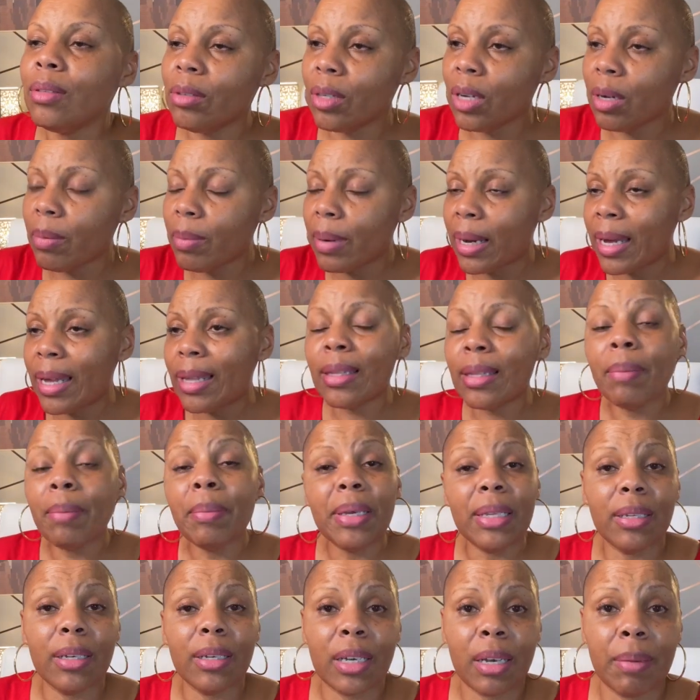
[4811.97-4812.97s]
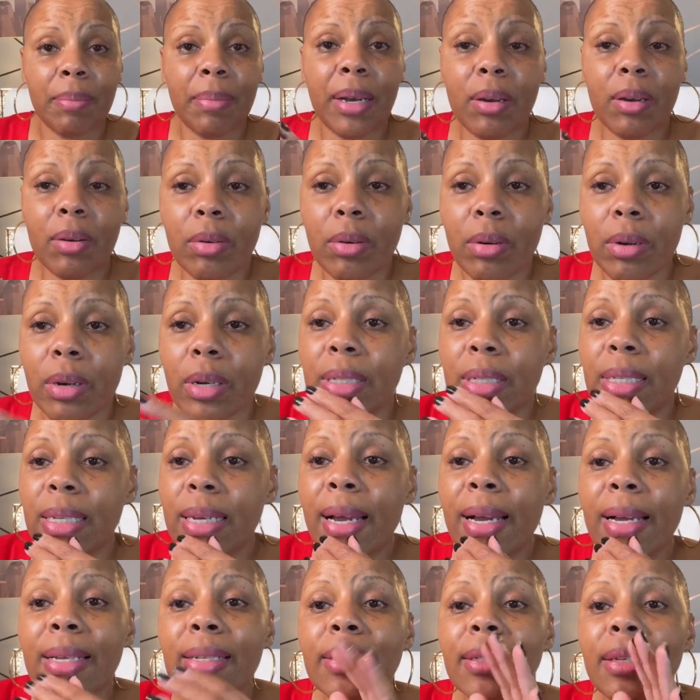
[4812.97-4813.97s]
You know what? Let me look at my orders, and
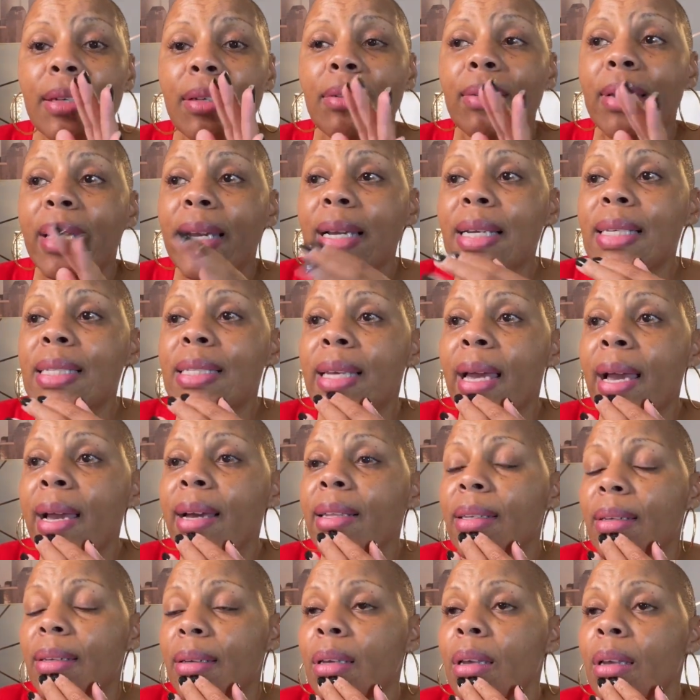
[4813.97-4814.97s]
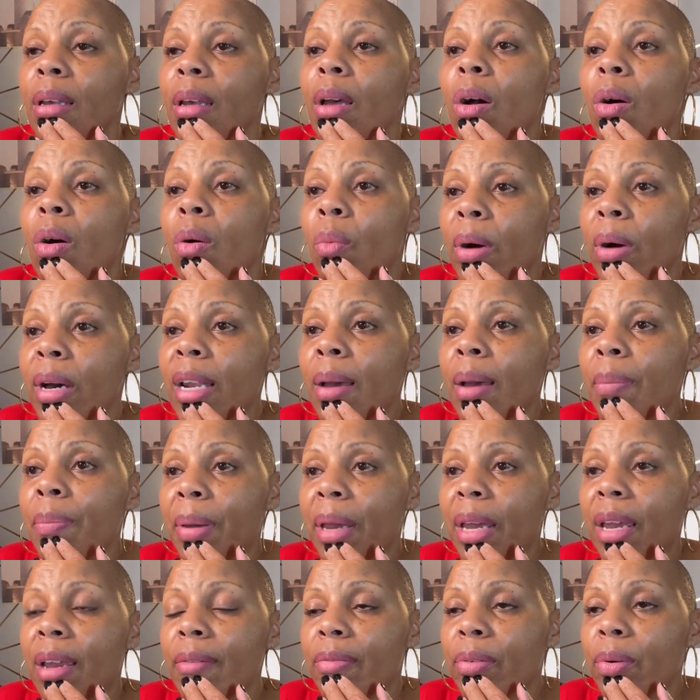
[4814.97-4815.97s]
I can tell you exactly what I
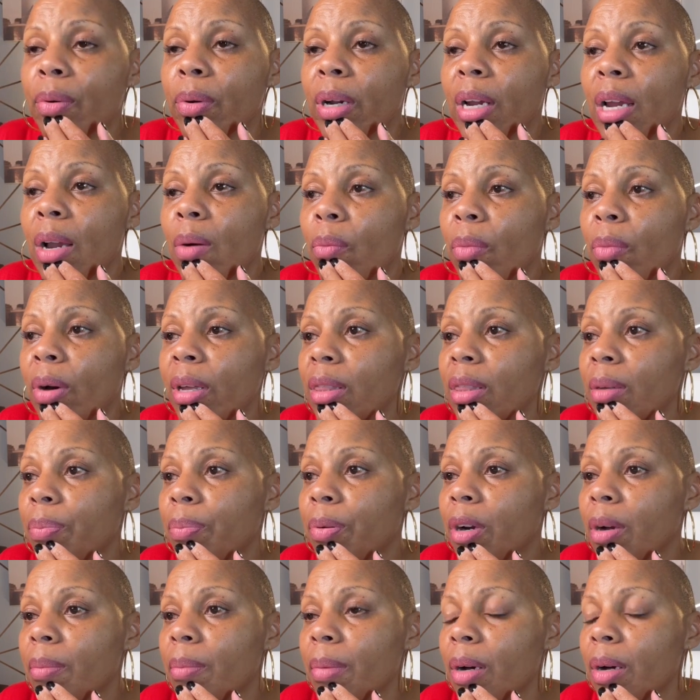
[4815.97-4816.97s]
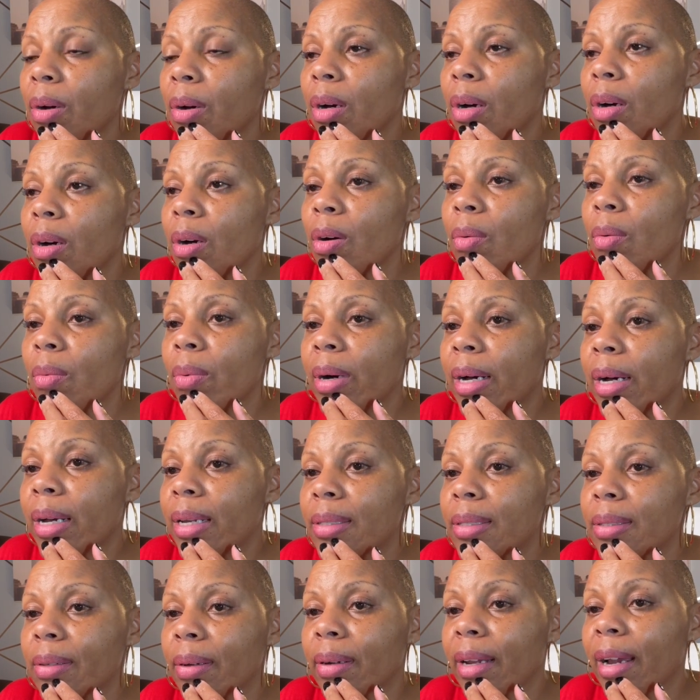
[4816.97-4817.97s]
paid for and what the promo code
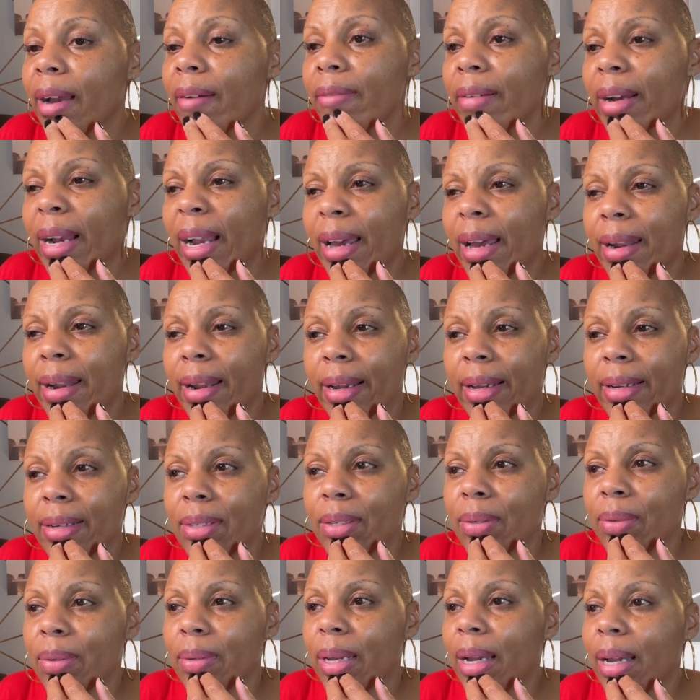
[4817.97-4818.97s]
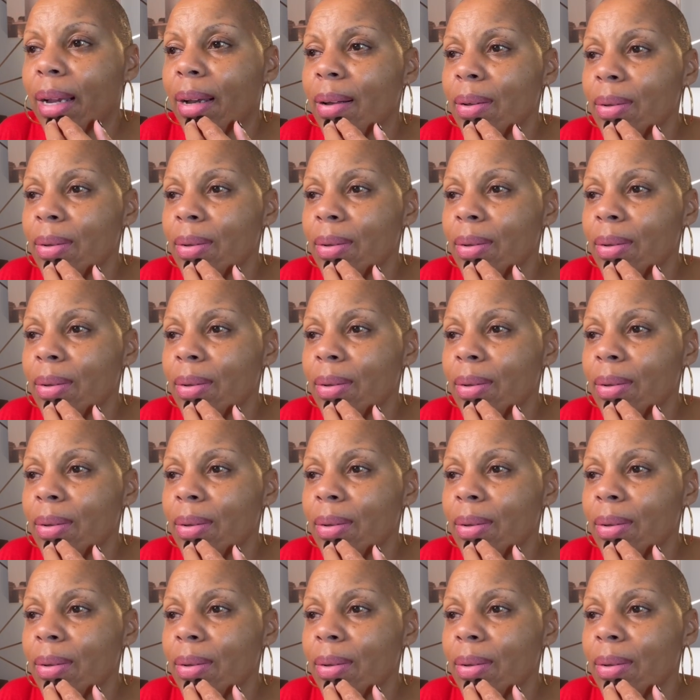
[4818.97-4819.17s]
was on it. I forgot I can do that.